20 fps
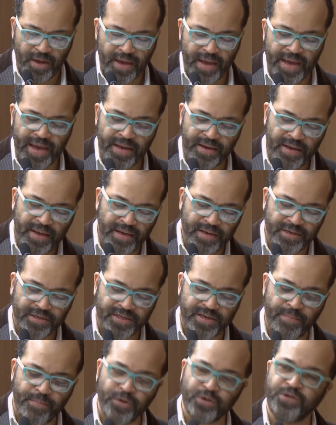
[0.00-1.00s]
In
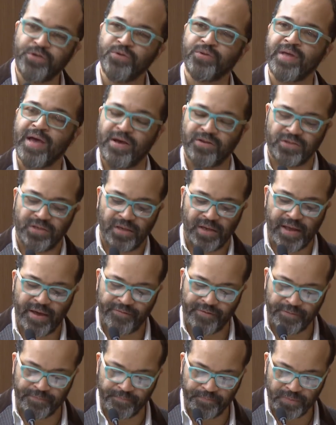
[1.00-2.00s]
December
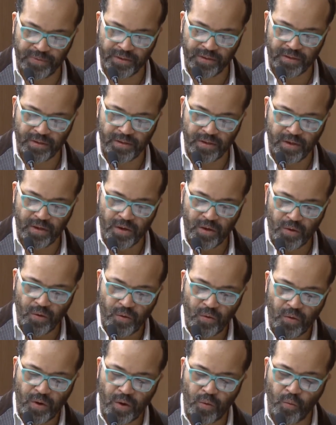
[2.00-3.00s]
2011,
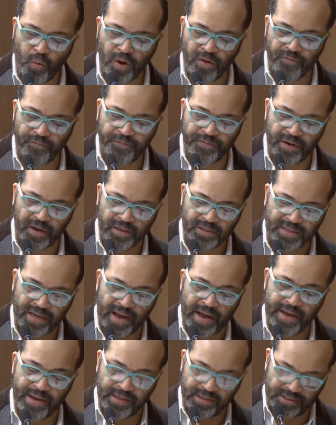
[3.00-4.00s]
one of
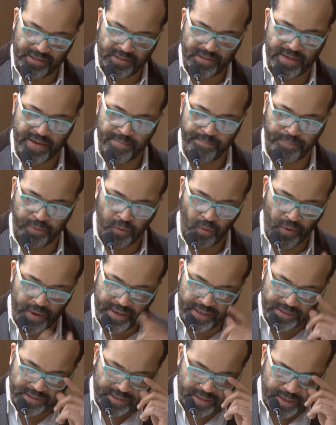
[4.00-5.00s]
Taya's
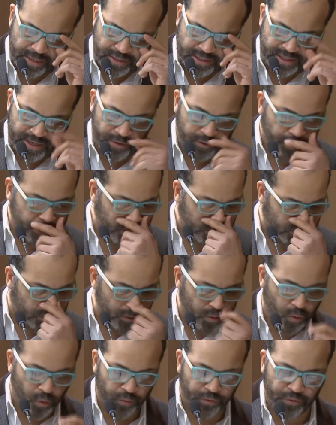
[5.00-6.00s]
employees in Sierra Leone's
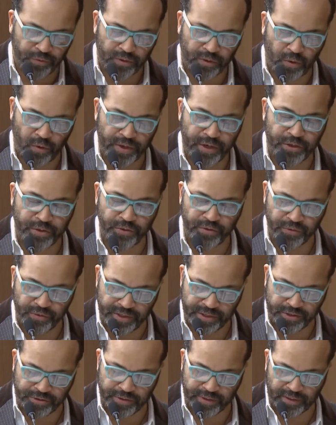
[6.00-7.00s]
northern Koinedougou
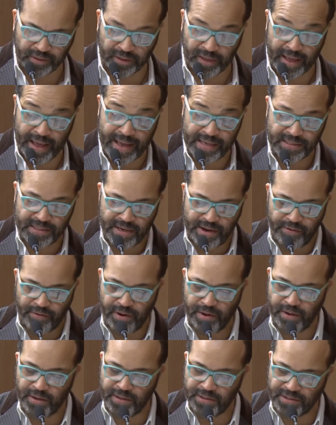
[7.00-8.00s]
district, the last
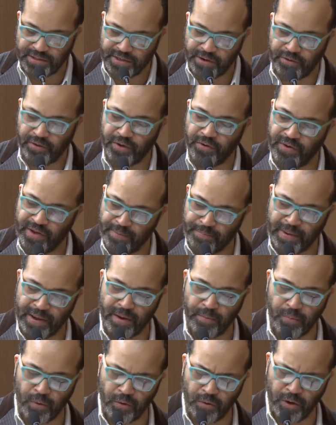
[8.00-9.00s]
area in Sierra Leone hit by
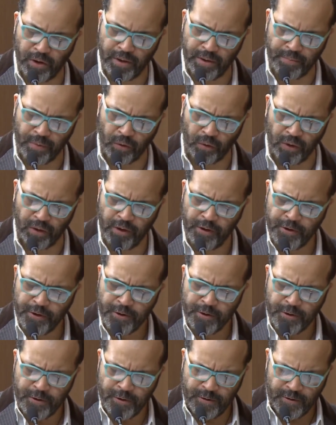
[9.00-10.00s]
Ebola,
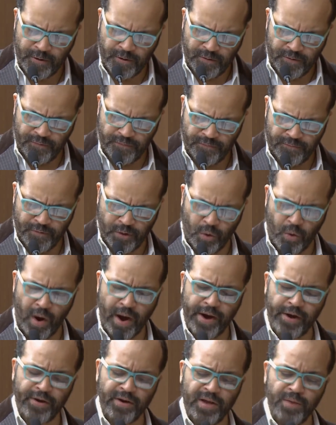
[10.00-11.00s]

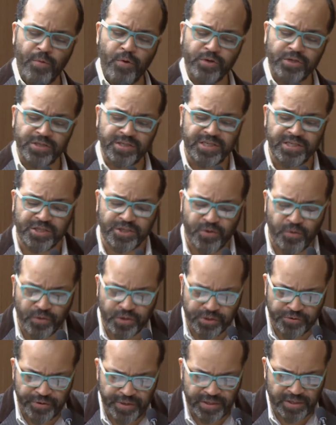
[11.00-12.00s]
required emergency
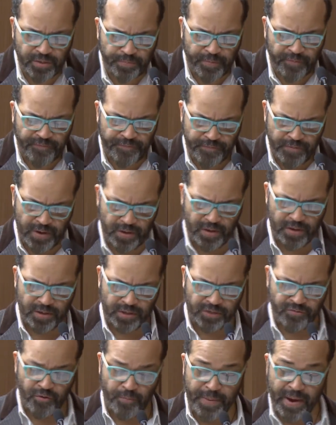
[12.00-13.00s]
surgery
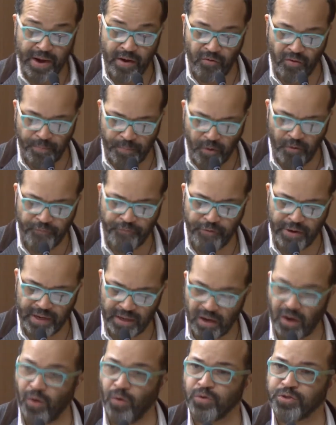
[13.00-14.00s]
to repair a
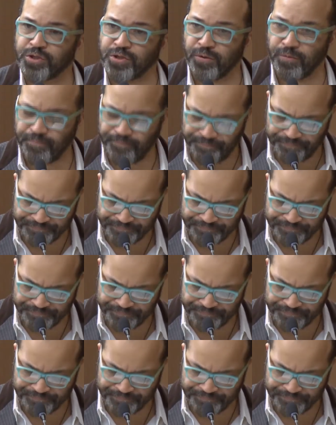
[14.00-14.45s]
perforated ulcer.